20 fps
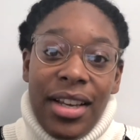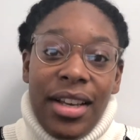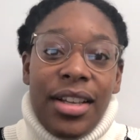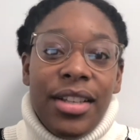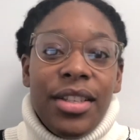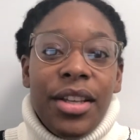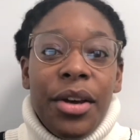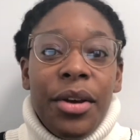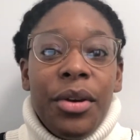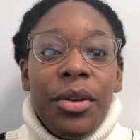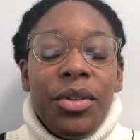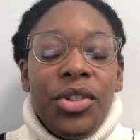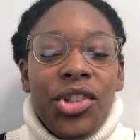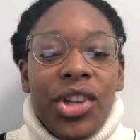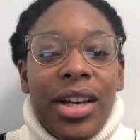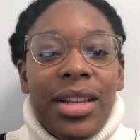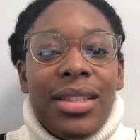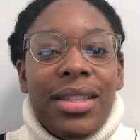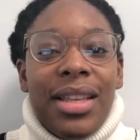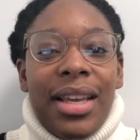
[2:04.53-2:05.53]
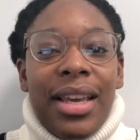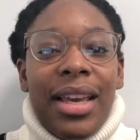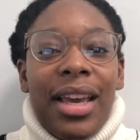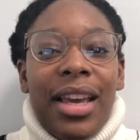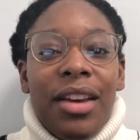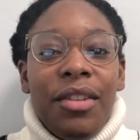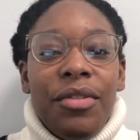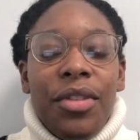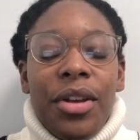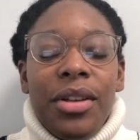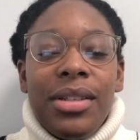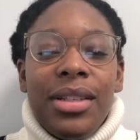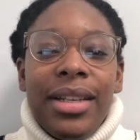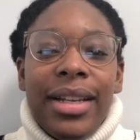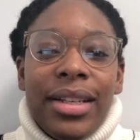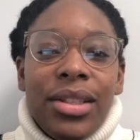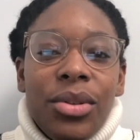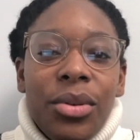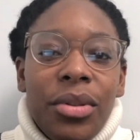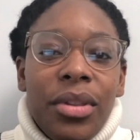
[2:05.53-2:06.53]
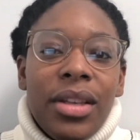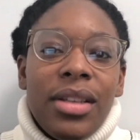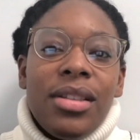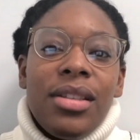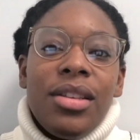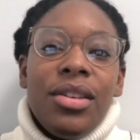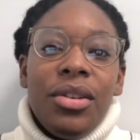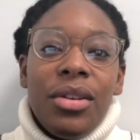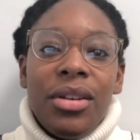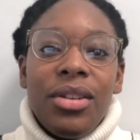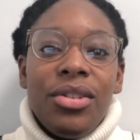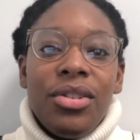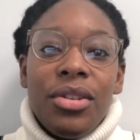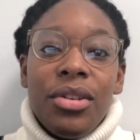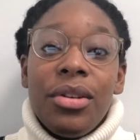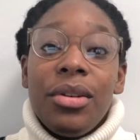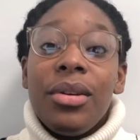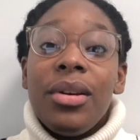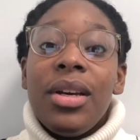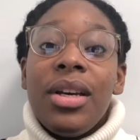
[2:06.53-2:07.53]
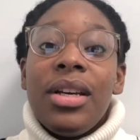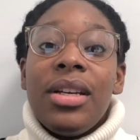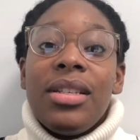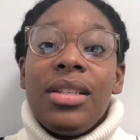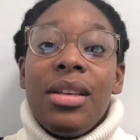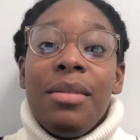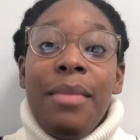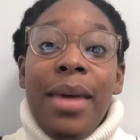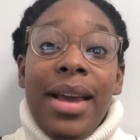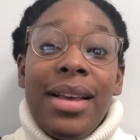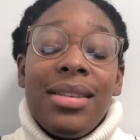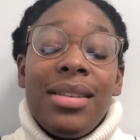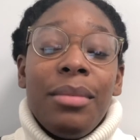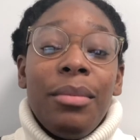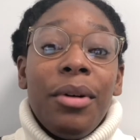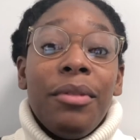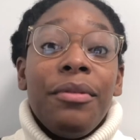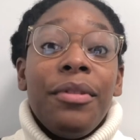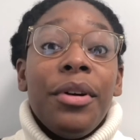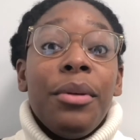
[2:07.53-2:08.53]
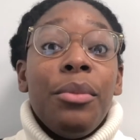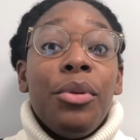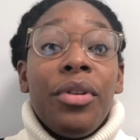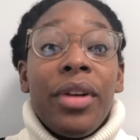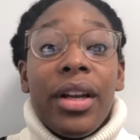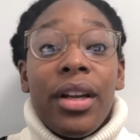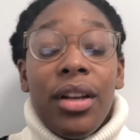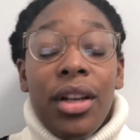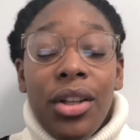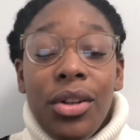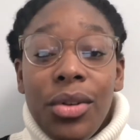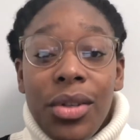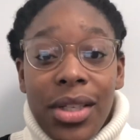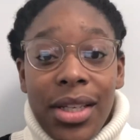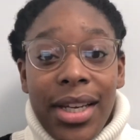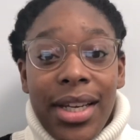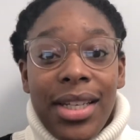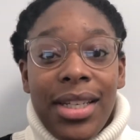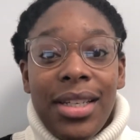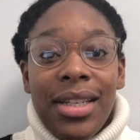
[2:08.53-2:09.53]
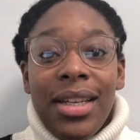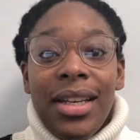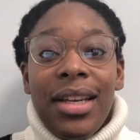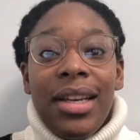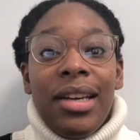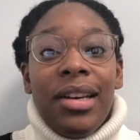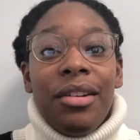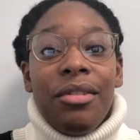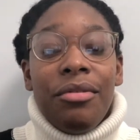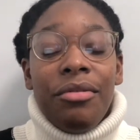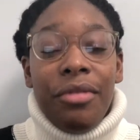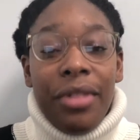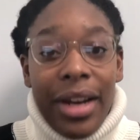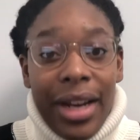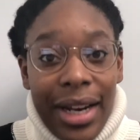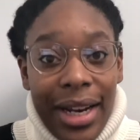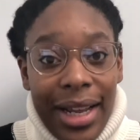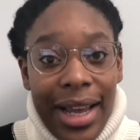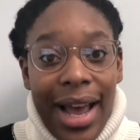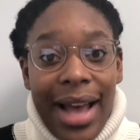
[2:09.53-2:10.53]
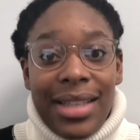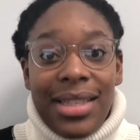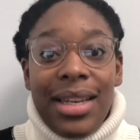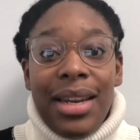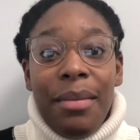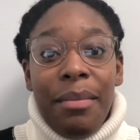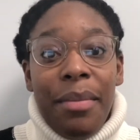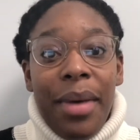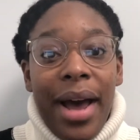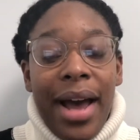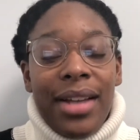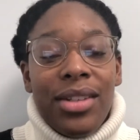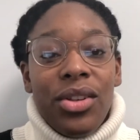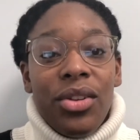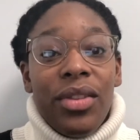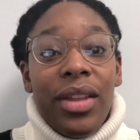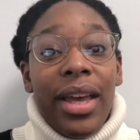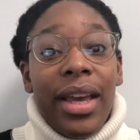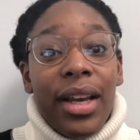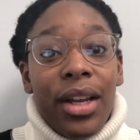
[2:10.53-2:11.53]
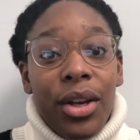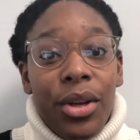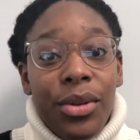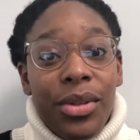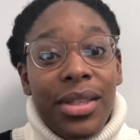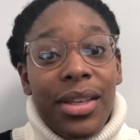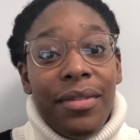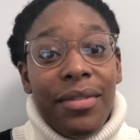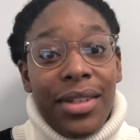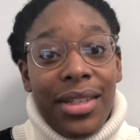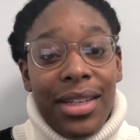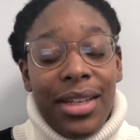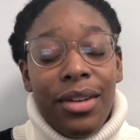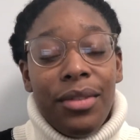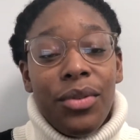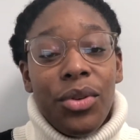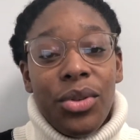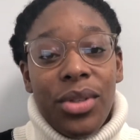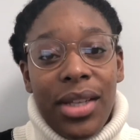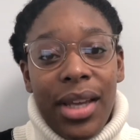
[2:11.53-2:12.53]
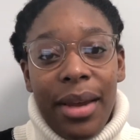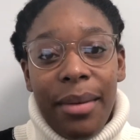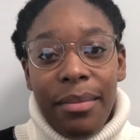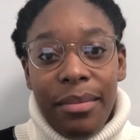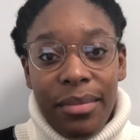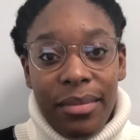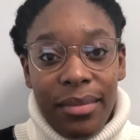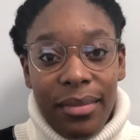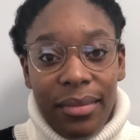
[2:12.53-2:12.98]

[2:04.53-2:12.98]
So just thinking of those little things that you can do to make someone feel more included really has an impact on the inclusivity of your team.